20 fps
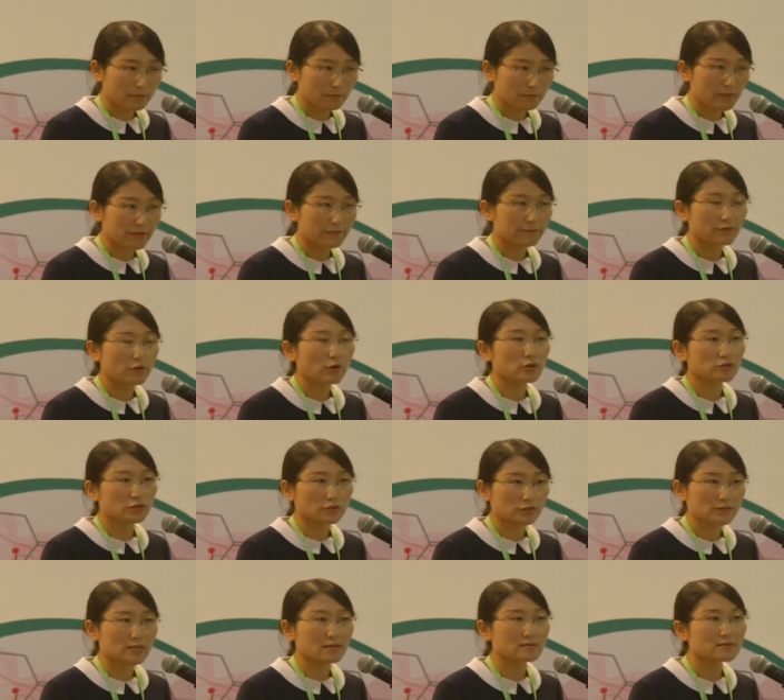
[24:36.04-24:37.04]
before
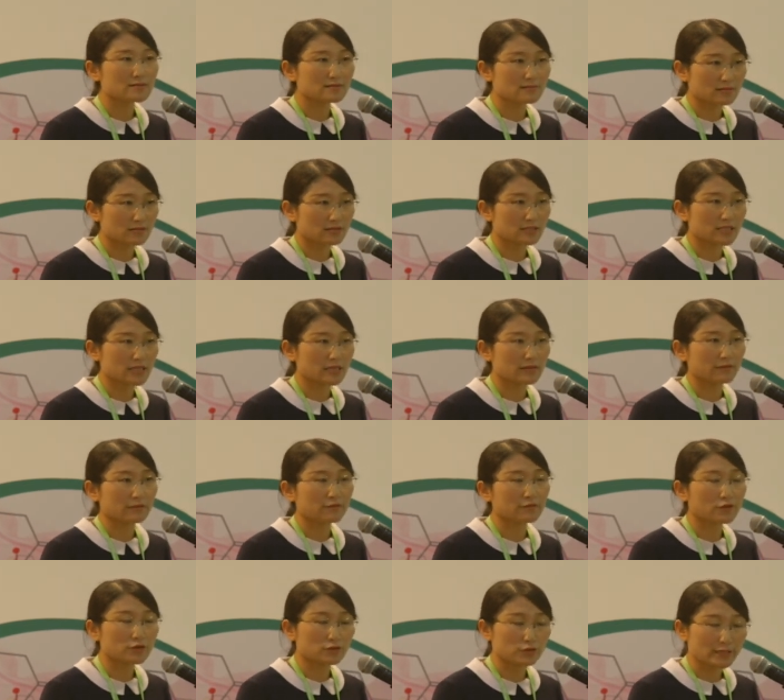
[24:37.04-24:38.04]
2013
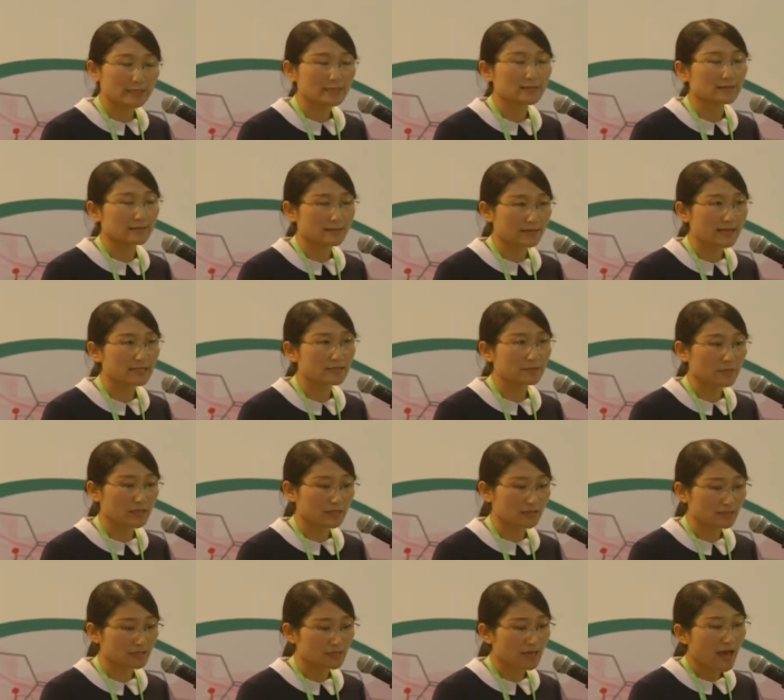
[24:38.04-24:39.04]
for risk
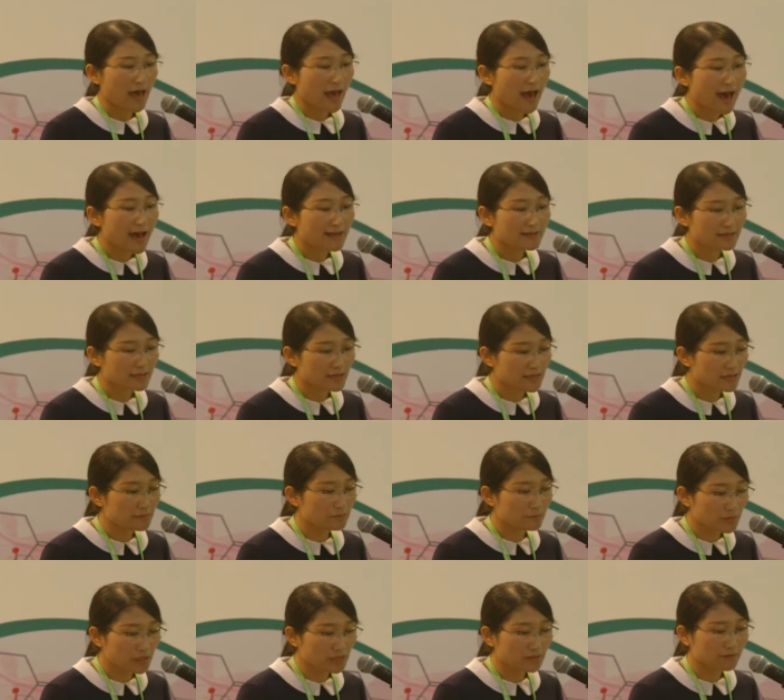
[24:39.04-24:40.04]
assessment, and
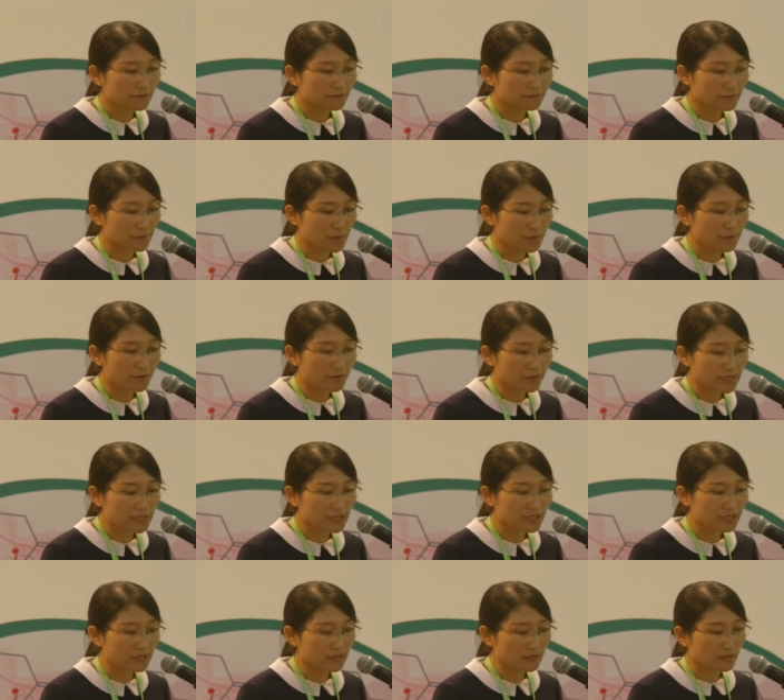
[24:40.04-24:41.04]
in PEEF
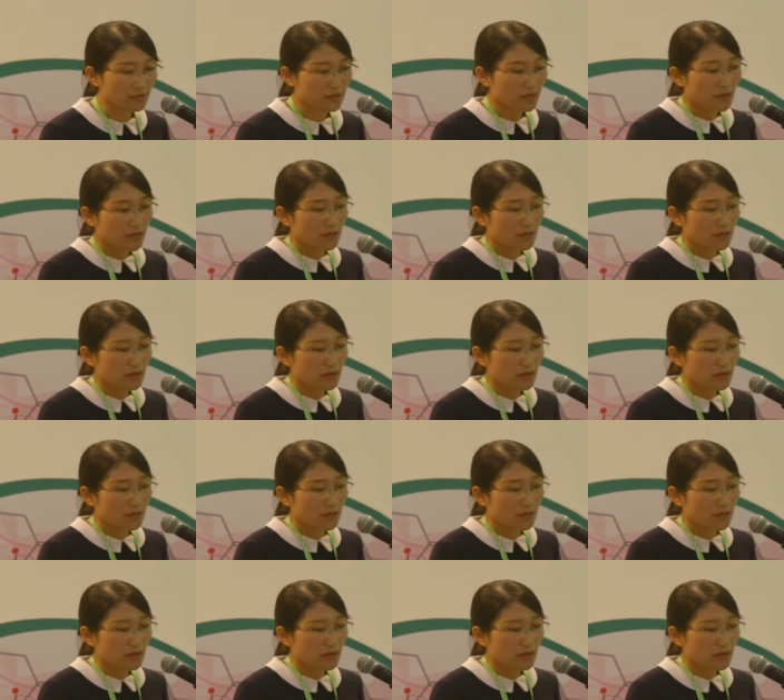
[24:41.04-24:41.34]
preparation,